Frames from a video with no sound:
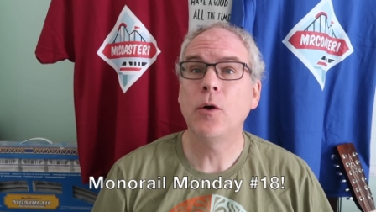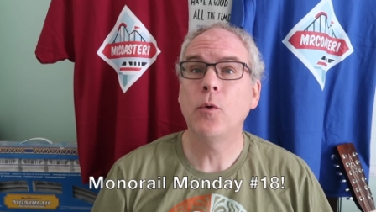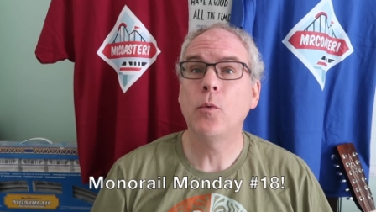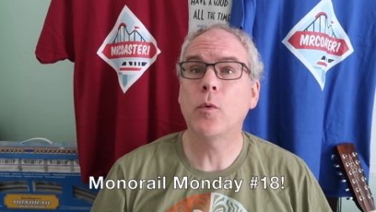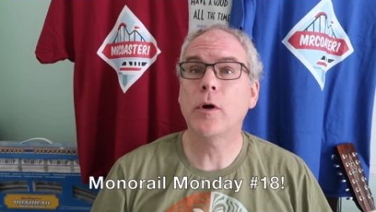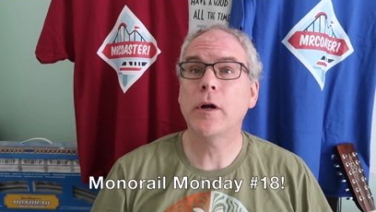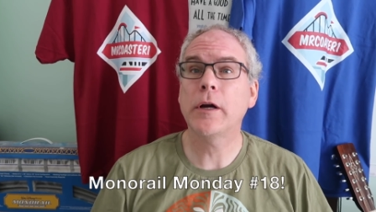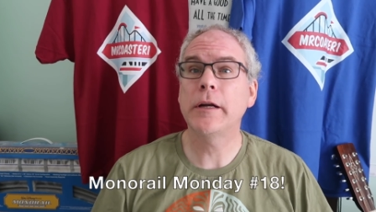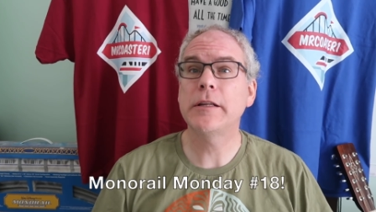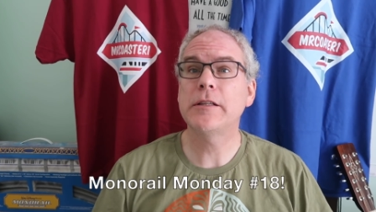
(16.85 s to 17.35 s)

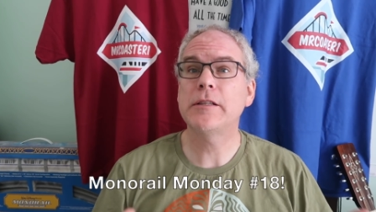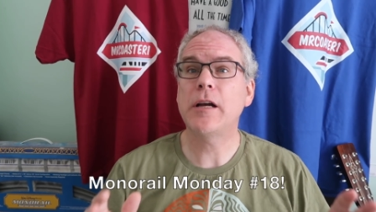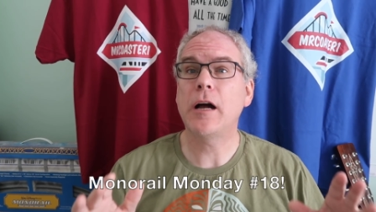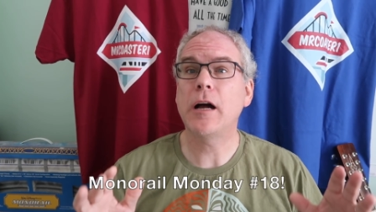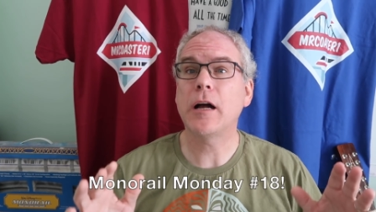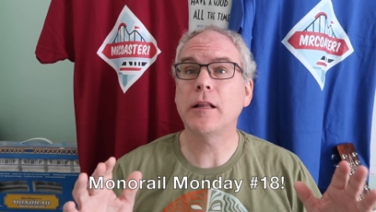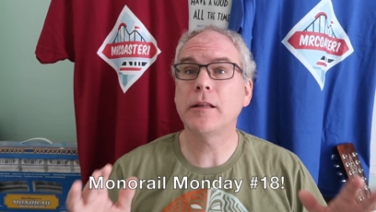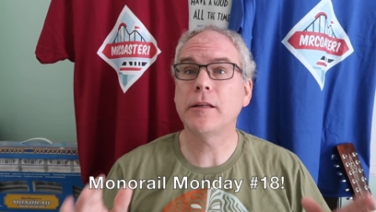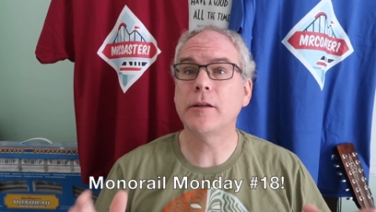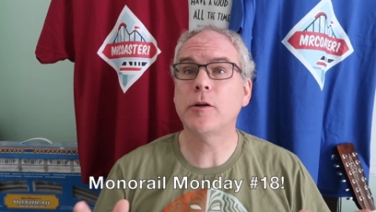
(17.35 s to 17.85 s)
We're going to
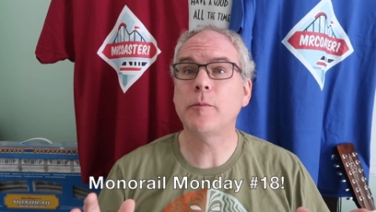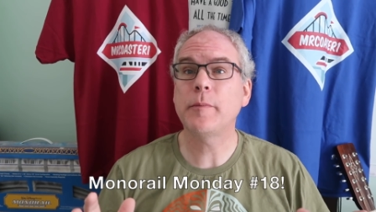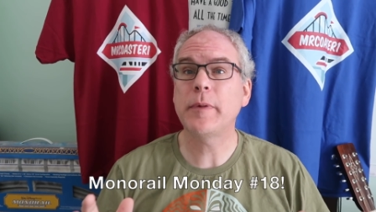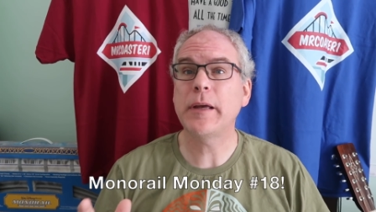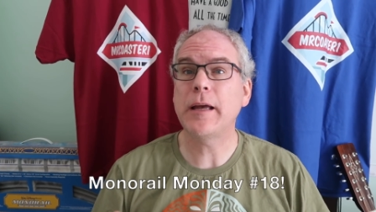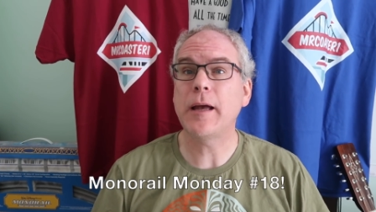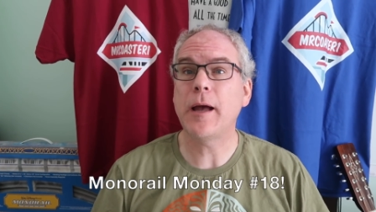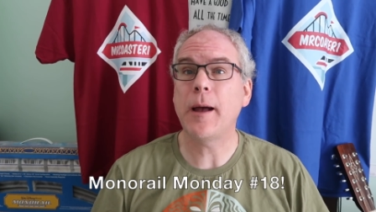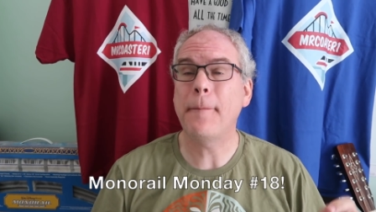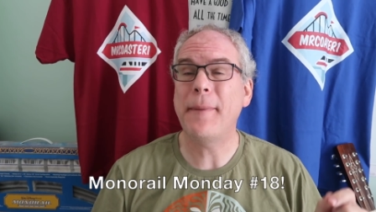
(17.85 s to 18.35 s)
talk a little
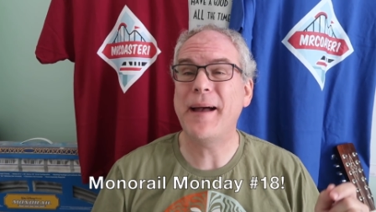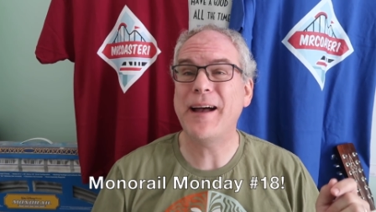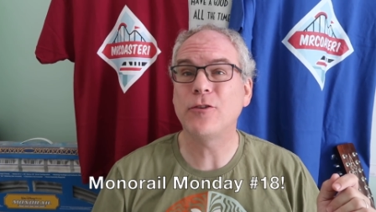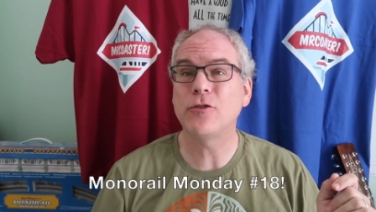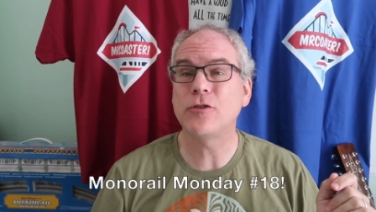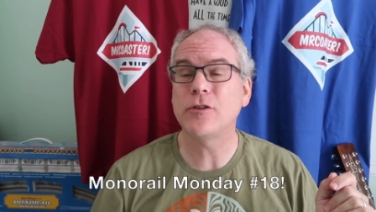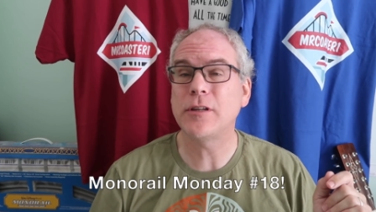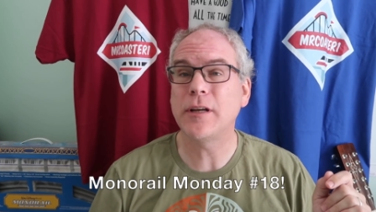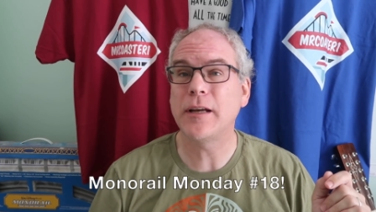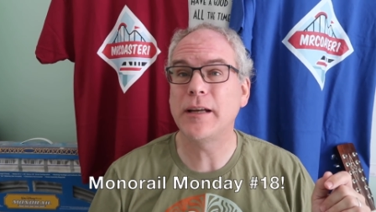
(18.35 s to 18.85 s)
bit
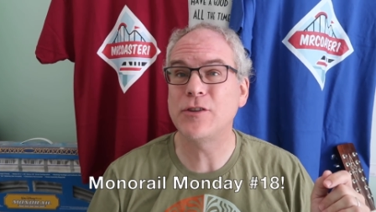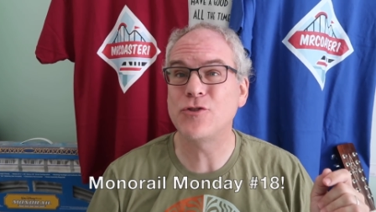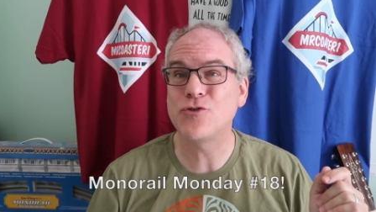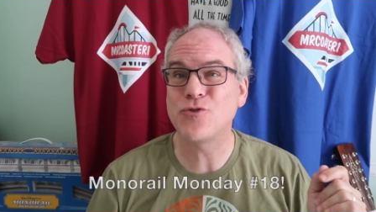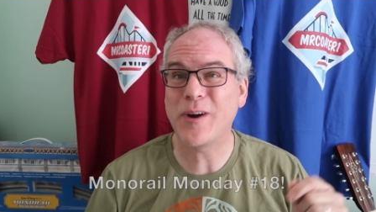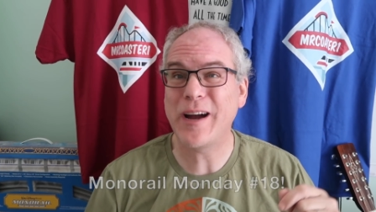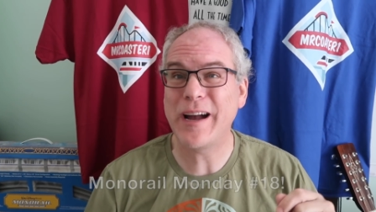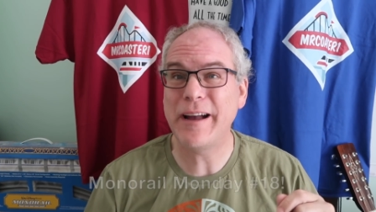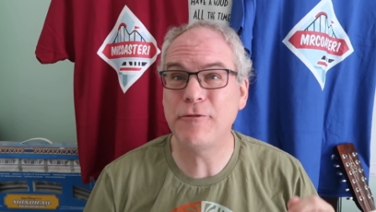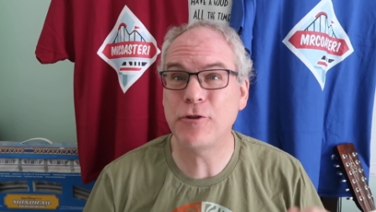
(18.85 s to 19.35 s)
about
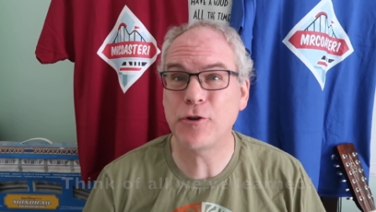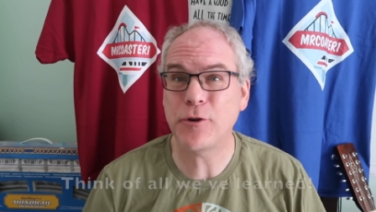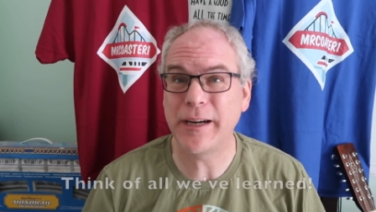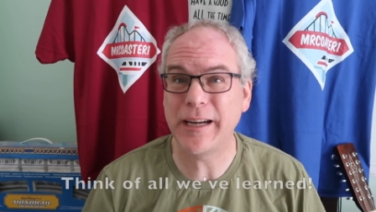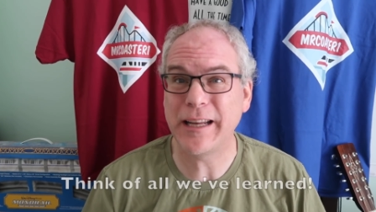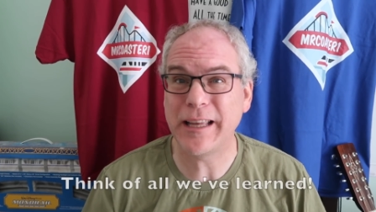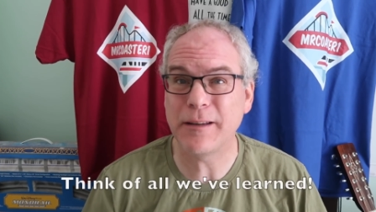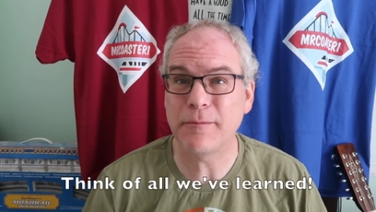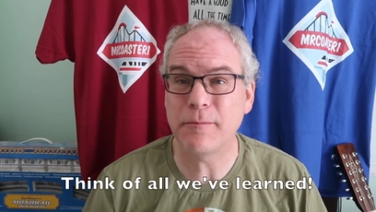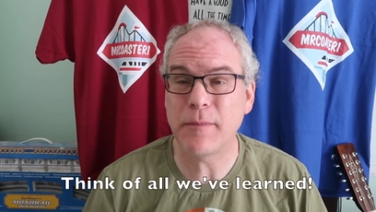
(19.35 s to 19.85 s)
drive
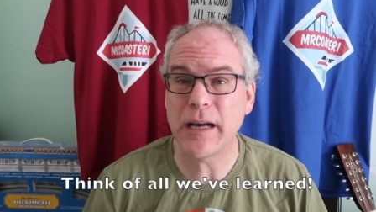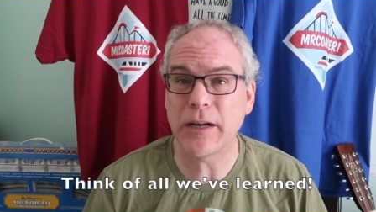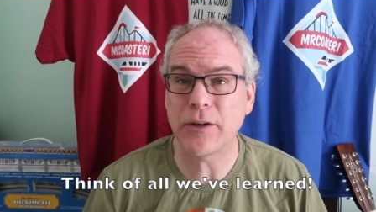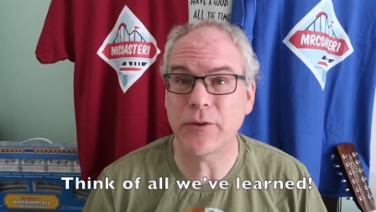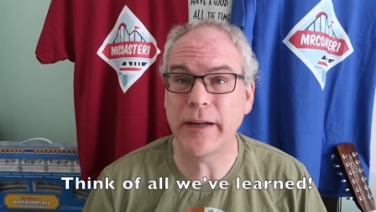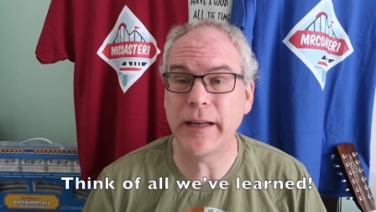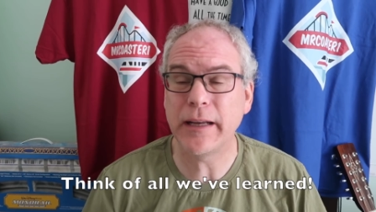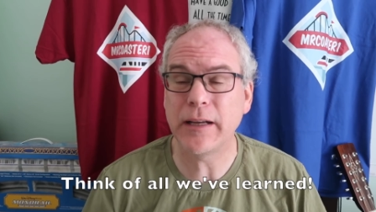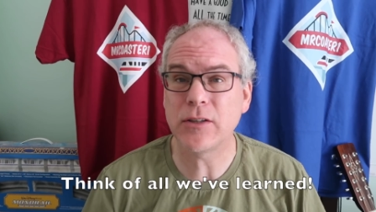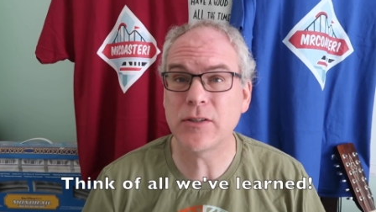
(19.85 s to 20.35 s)
training in
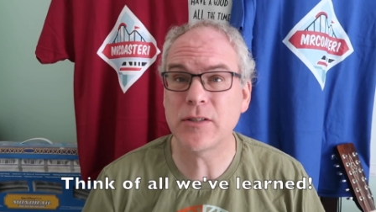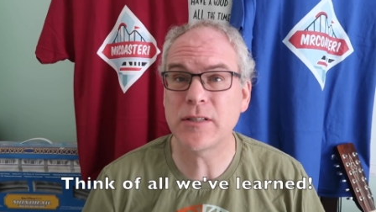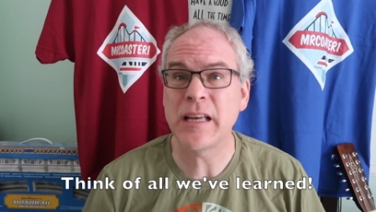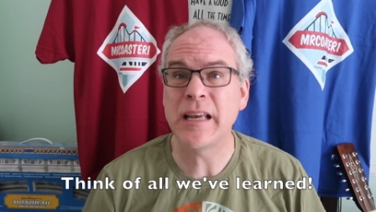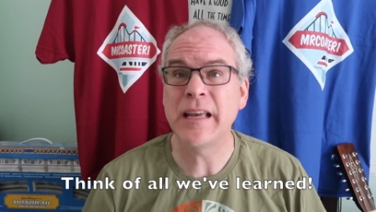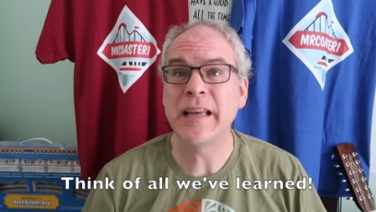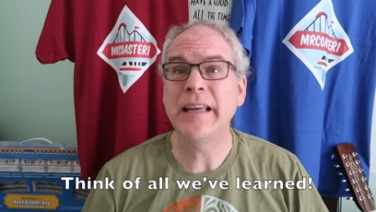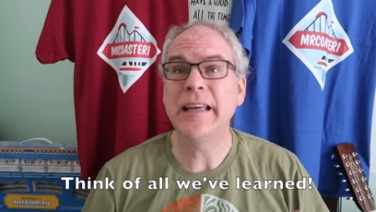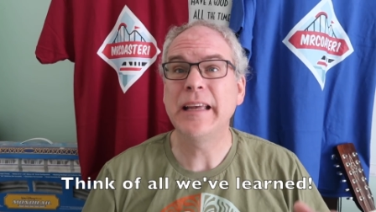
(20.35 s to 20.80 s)
monorails.